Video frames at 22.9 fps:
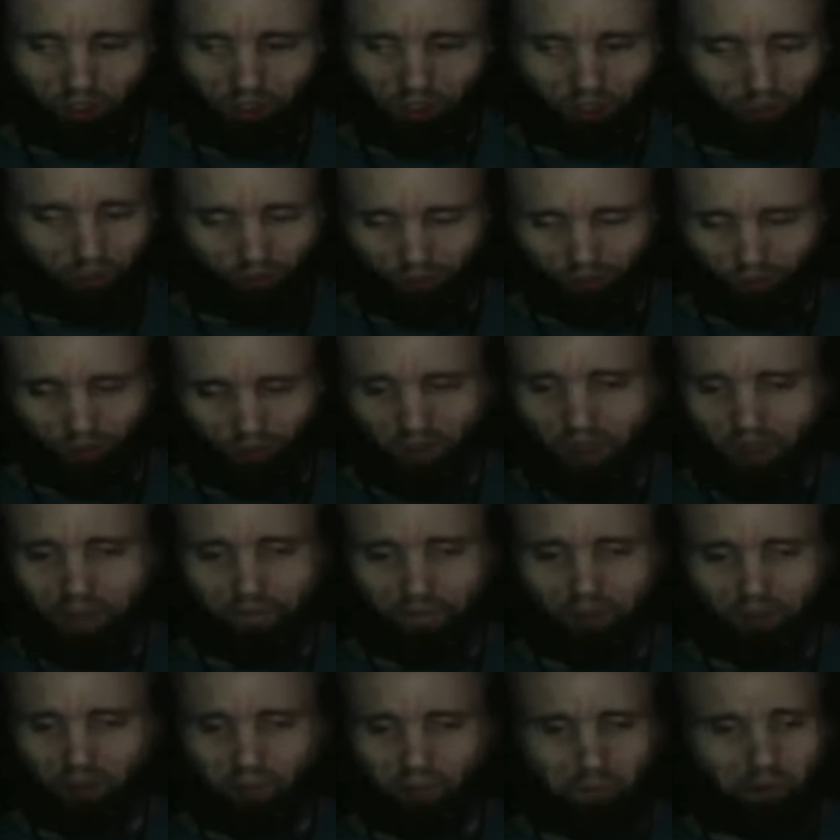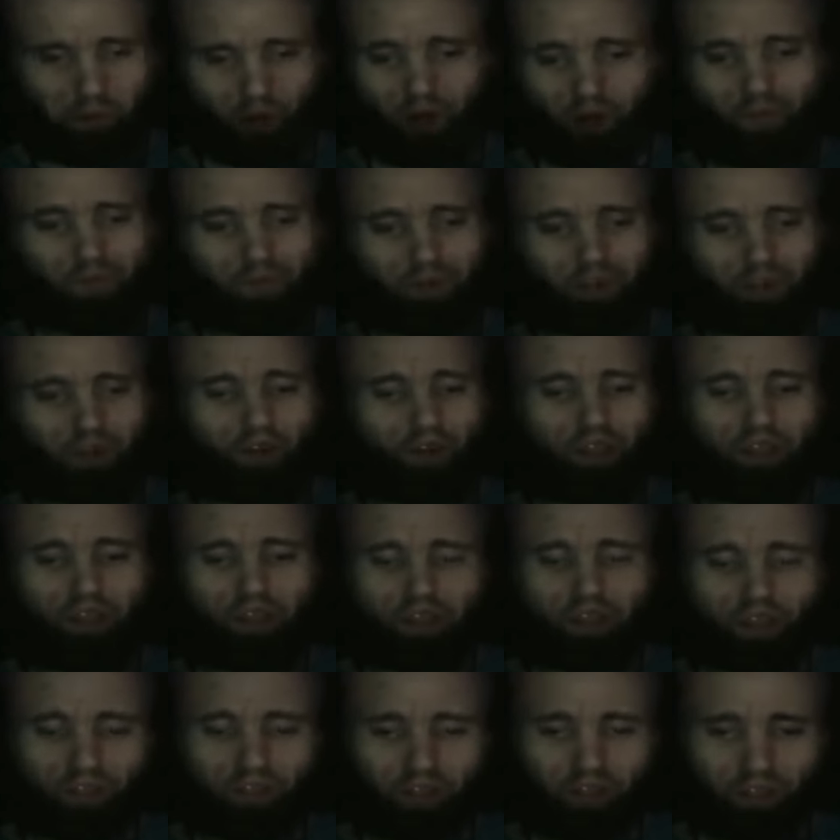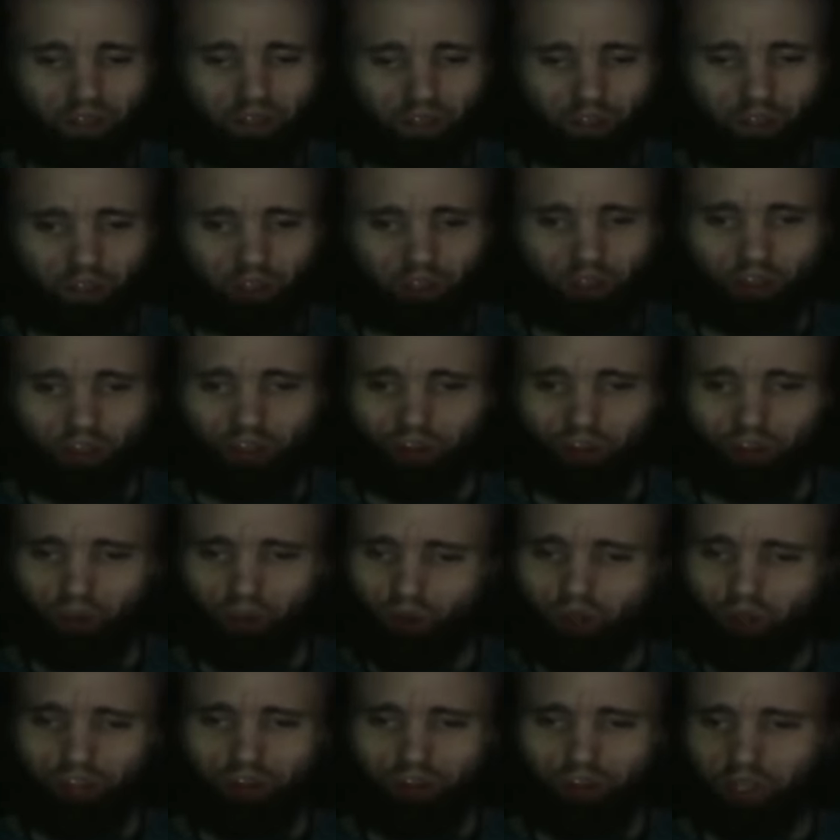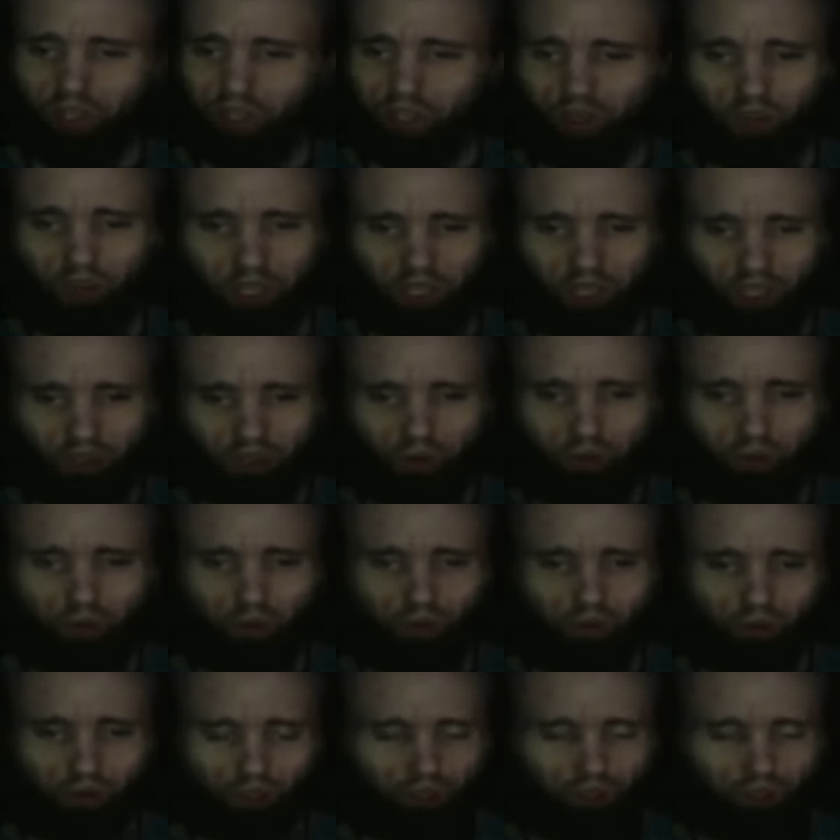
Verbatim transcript: described him perfectly to the T, like you you